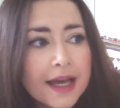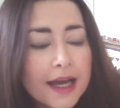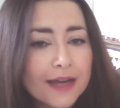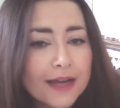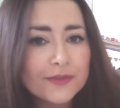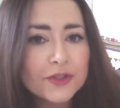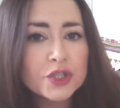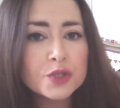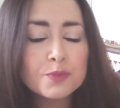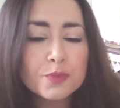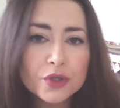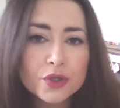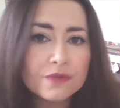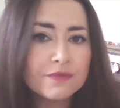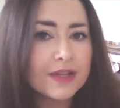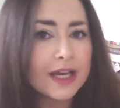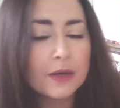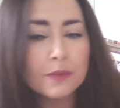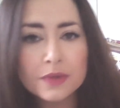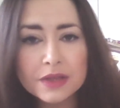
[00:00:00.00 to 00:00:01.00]
I've just proved
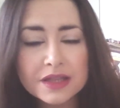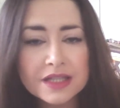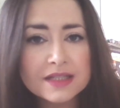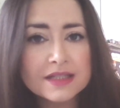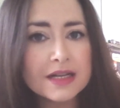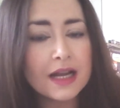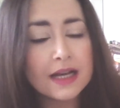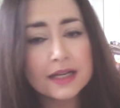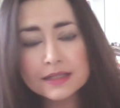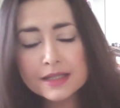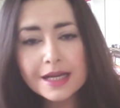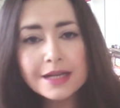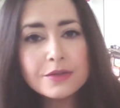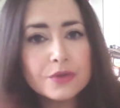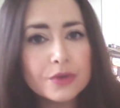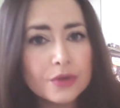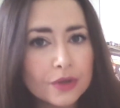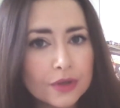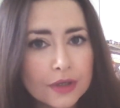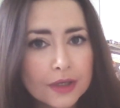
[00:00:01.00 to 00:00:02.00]
that with this class. I
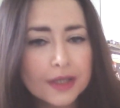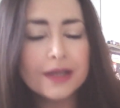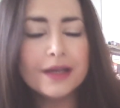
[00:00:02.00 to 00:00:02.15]
thought,